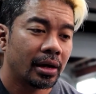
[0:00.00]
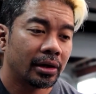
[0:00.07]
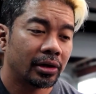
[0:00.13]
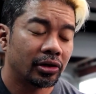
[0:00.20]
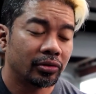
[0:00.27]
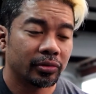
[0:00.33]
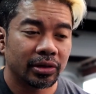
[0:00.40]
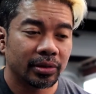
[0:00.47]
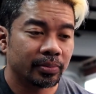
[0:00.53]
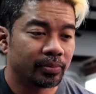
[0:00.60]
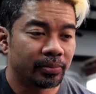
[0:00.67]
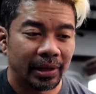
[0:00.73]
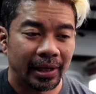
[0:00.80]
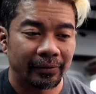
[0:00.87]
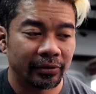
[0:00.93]
you want
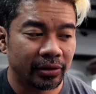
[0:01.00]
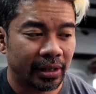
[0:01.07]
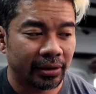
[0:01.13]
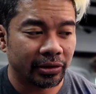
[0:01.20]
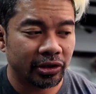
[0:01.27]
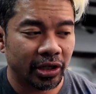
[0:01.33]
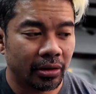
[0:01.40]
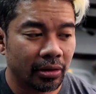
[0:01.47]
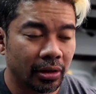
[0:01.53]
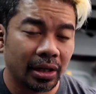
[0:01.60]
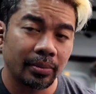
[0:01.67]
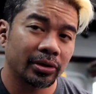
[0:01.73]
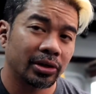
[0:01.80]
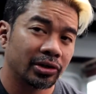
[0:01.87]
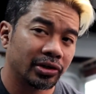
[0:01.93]
to level out J hook
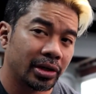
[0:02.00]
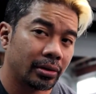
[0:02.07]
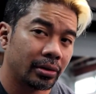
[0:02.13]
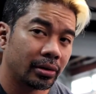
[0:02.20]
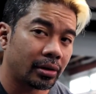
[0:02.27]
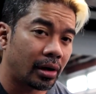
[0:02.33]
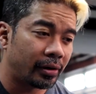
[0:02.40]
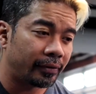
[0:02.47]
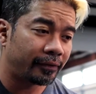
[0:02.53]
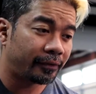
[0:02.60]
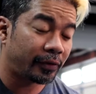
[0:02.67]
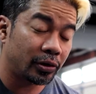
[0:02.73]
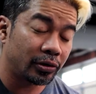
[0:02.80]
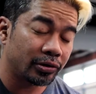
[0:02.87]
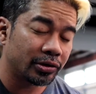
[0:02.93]
and put the J hook on
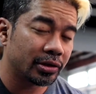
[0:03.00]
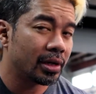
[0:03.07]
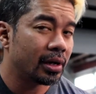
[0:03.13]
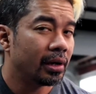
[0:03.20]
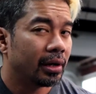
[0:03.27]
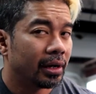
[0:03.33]
first.